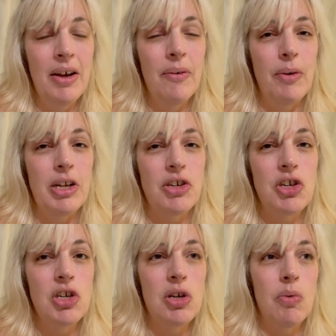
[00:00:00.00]

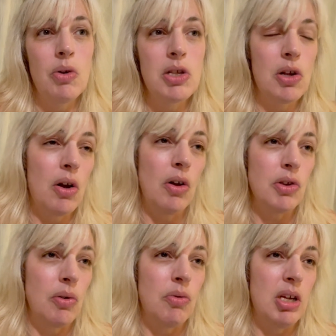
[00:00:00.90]
which was
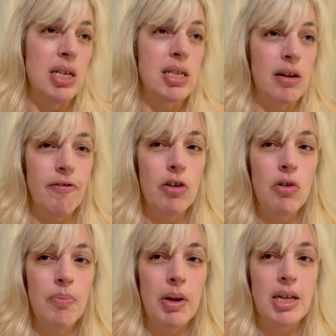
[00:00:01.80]
also decent
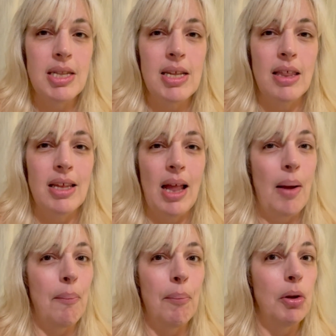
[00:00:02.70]
food, but it's nothing
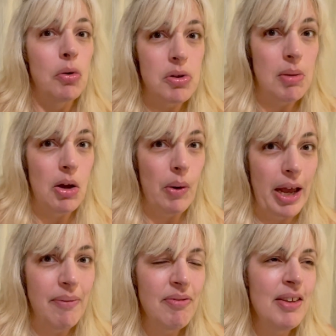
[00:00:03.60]
that blows me
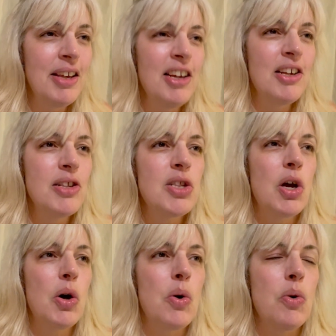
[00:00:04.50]
away.
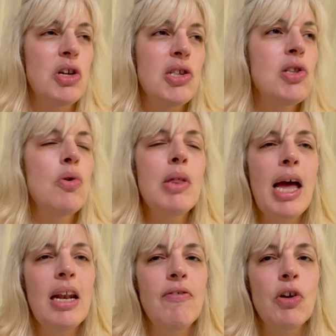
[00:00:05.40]
So just know
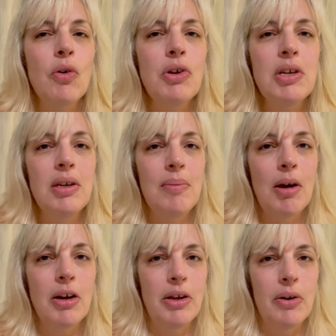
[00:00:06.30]
that if you're going to
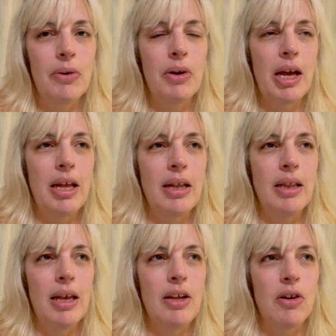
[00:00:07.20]
DeMario
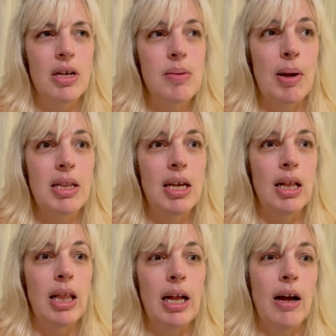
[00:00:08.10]
and you're expecting
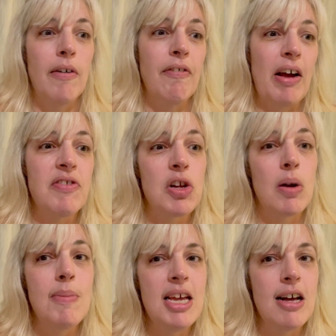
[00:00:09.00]
like a 5-star
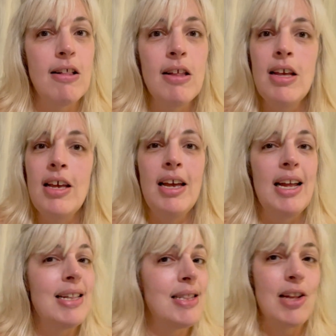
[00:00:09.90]
meal,
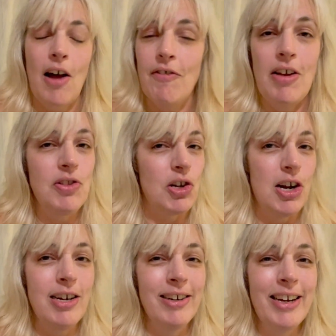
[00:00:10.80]
it's not
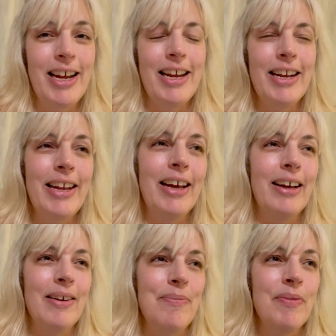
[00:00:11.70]
5-star.
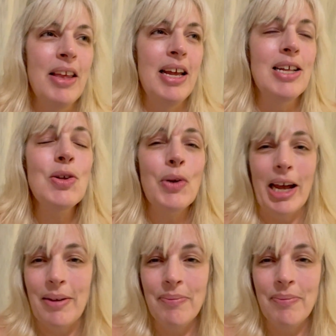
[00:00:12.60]
It's okay.